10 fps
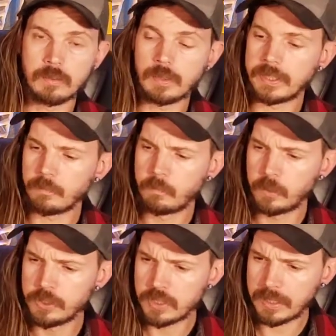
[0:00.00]
like
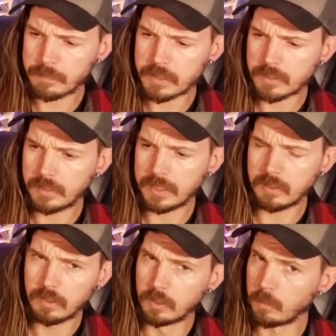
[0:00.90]
footsteps, like
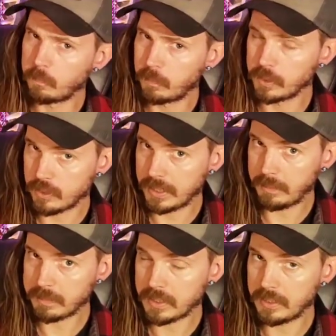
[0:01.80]
little
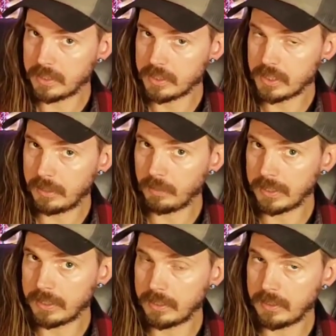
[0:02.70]
footsteps. They didn't sound
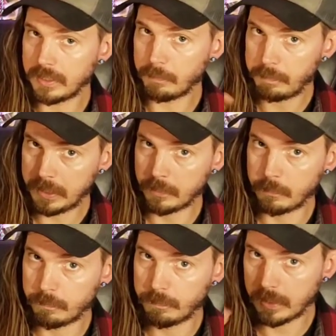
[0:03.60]
like big,
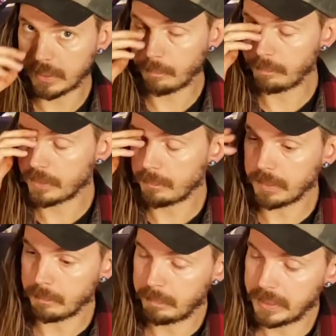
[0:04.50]

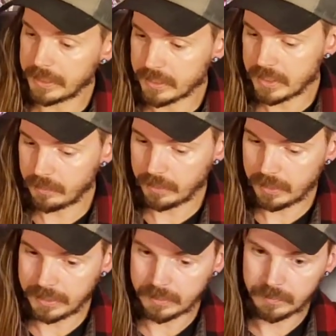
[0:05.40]
something big. It sounded
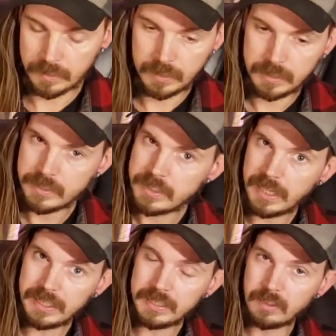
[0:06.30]
like tiny